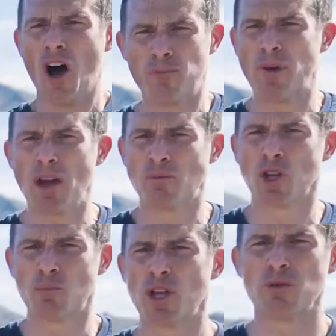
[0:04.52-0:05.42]
of
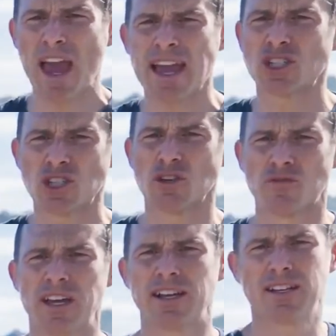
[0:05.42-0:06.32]
BMW
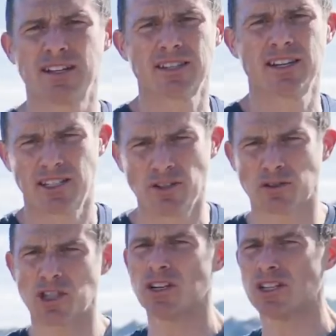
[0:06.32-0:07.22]
SUV-ness, and it's an
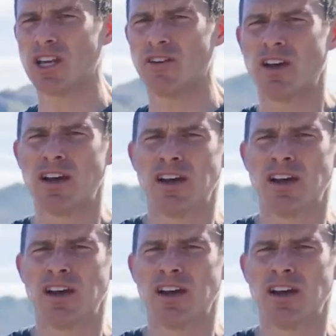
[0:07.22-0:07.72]
alternative